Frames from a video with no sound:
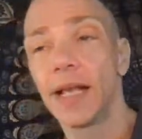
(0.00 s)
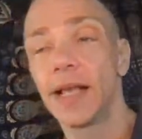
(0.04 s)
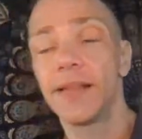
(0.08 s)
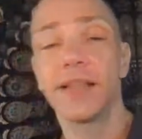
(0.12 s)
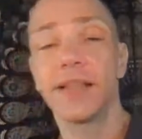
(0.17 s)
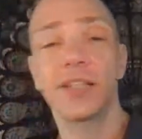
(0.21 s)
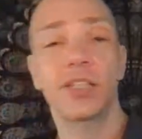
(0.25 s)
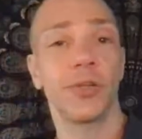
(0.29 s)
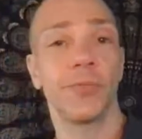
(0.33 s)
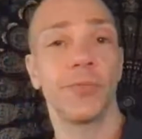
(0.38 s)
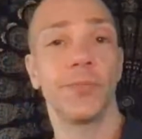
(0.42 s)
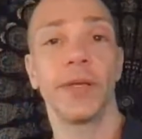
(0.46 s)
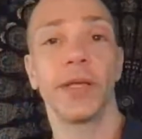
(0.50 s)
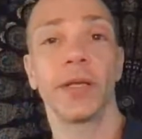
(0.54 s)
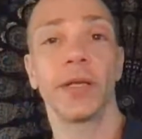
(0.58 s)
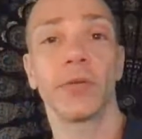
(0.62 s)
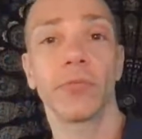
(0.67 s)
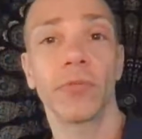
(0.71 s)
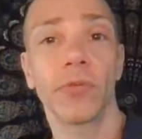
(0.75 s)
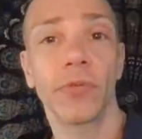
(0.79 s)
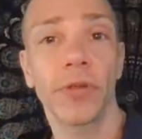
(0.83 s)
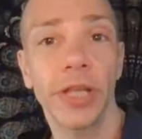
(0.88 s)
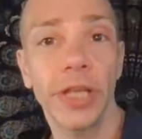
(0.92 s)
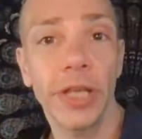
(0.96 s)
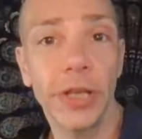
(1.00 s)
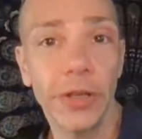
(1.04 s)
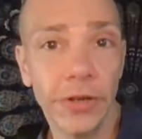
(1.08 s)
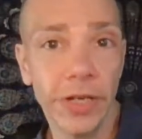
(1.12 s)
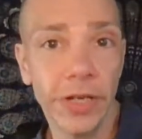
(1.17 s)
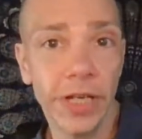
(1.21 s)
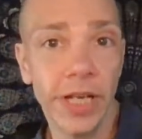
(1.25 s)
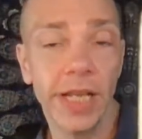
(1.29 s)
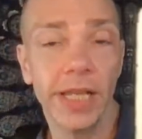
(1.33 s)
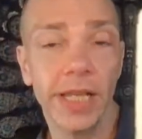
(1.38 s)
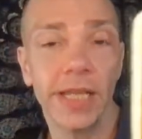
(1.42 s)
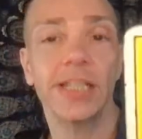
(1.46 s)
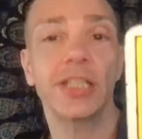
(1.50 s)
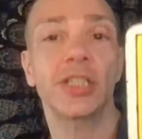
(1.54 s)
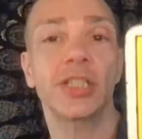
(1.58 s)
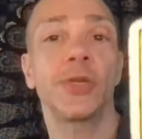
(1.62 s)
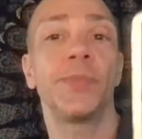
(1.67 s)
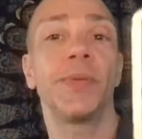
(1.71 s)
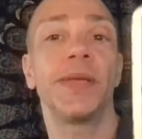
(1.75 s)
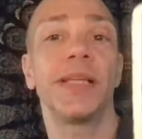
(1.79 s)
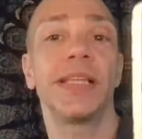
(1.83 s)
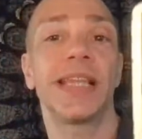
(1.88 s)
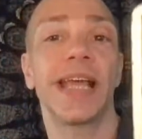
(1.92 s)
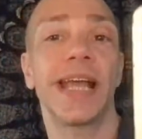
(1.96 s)
This could be a reunion. This could
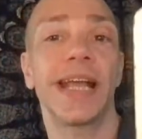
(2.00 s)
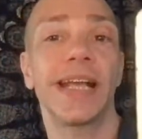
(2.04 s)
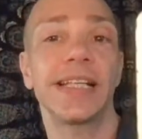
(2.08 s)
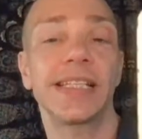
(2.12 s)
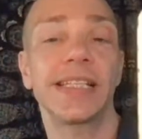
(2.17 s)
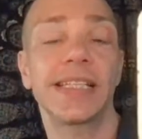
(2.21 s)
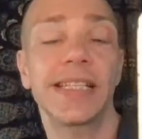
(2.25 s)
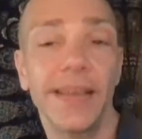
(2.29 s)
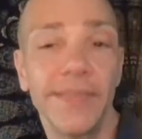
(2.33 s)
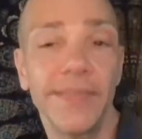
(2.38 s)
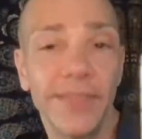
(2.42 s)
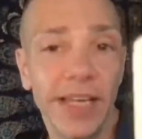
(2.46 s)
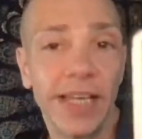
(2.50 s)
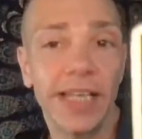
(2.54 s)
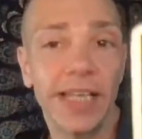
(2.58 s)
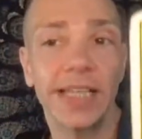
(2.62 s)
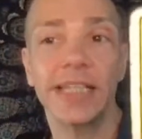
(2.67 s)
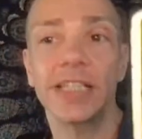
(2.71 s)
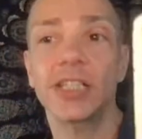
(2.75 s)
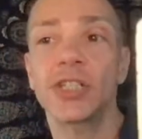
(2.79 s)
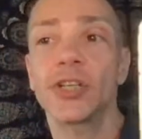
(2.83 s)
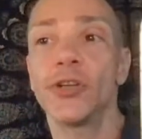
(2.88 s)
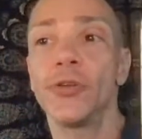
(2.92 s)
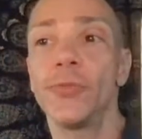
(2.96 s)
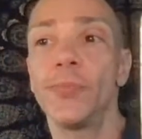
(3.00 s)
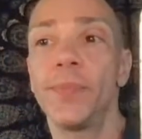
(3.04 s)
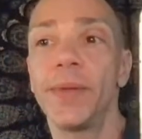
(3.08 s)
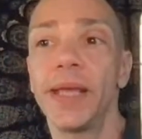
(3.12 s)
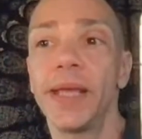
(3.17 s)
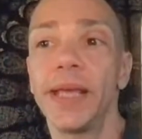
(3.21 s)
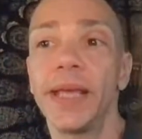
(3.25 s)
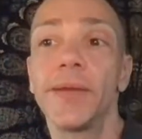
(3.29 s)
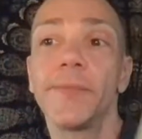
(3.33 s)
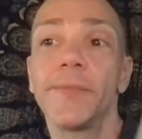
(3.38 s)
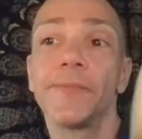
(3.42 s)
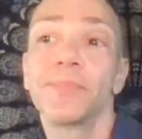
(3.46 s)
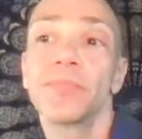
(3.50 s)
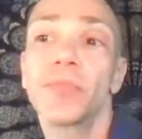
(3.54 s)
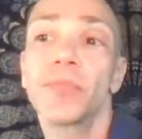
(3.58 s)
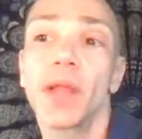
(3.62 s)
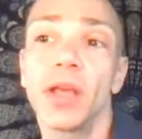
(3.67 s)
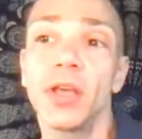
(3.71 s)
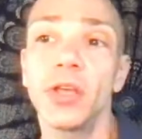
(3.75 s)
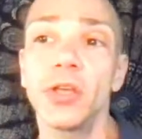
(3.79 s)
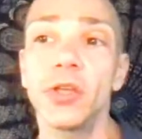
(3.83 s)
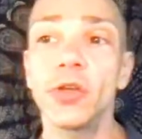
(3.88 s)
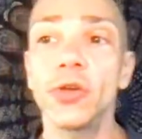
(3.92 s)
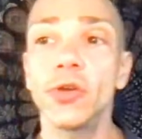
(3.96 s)
be Thanksgiving. This could be
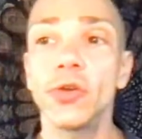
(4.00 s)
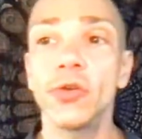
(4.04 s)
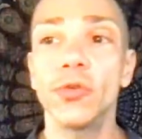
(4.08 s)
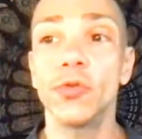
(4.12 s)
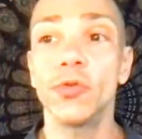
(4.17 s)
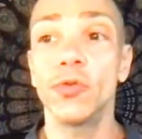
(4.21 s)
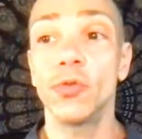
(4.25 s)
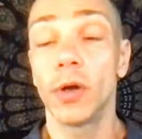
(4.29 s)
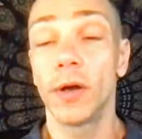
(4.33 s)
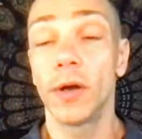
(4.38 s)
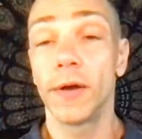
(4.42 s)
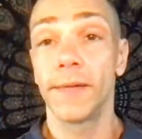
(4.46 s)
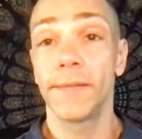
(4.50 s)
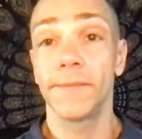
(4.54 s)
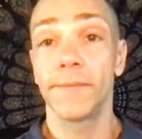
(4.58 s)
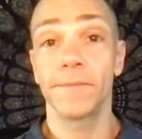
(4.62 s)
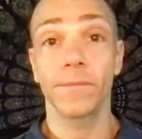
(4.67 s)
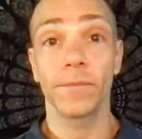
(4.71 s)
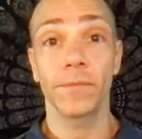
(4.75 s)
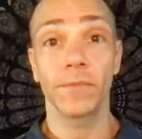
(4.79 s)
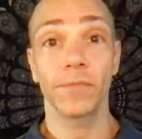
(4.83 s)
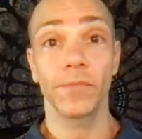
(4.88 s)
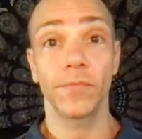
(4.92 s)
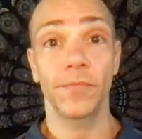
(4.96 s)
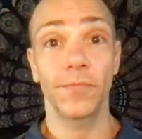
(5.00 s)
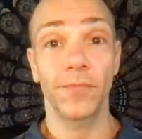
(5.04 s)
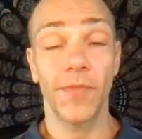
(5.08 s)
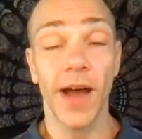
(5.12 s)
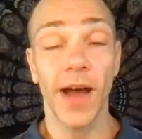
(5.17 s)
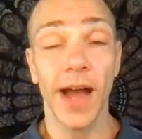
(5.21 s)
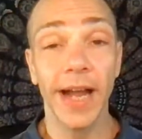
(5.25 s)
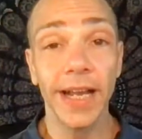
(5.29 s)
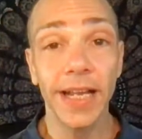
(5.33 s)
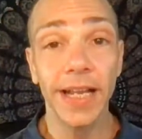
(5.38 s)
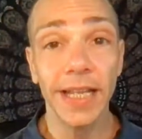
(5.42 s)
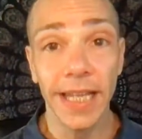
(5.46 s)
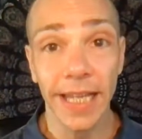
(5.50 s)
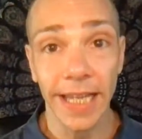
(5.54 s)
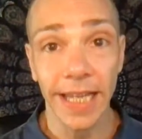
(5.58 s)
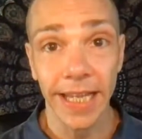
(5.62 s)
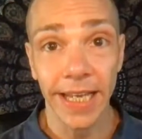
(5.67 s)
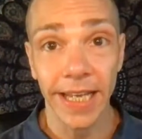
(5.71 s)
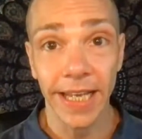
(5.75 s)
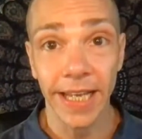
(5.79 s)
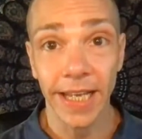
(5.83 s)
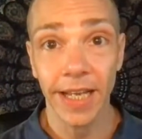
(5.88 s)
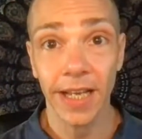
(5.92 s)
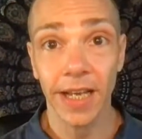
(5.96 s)
you
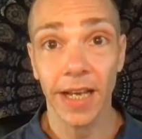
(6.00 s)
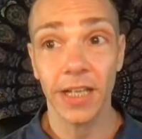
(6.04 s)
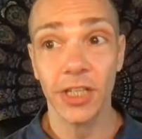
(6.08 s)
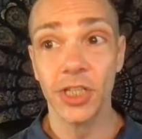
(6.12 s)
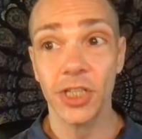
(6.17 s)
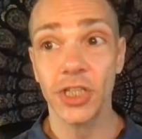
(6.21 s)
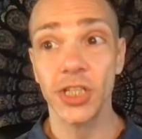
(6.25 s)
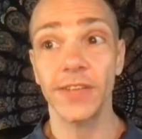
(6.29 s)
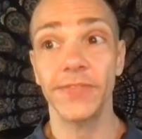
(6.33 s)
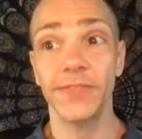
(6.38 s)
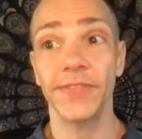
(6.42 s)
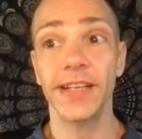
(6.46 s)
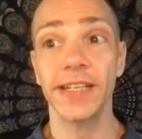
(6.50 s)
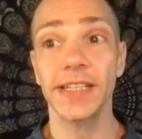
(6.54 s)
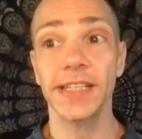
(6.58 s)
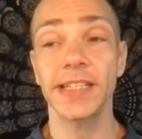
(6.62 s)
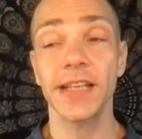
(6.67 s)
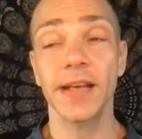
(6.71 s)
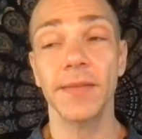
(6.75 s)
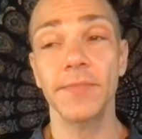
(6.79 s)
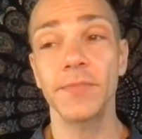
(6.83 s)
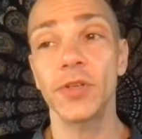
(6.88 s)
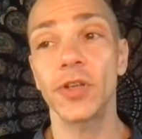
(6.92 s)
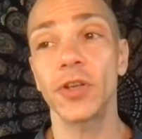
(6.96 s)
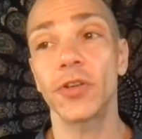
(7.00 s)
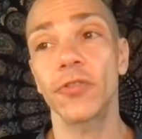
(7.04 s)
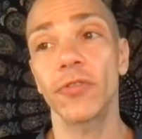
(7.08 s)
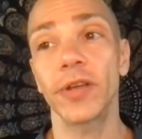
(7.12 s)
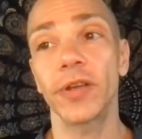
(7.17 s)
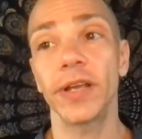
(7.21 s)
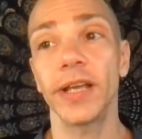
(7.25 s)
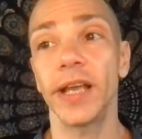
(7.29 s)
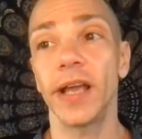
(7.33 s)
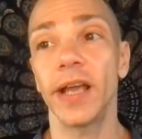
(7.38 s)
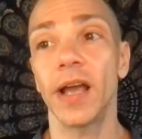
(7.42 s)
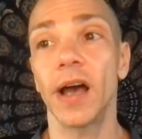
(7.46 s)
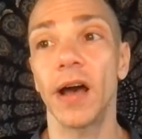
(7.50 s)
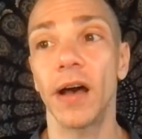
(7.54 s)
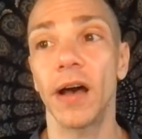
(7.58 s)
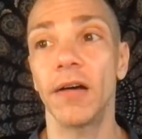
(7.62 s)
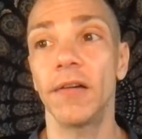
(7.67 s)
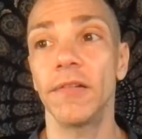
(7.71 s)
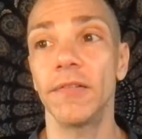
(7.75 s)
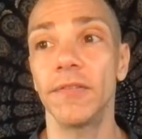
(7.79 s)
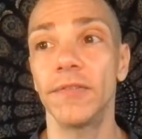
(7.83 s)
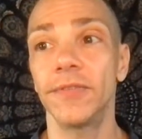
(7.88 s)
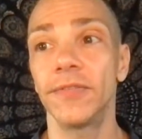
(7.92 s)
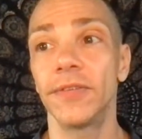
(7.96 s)
finally achieving some degree
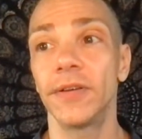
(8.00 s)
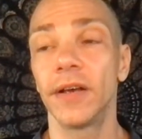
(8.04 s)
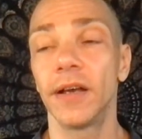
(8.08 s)
of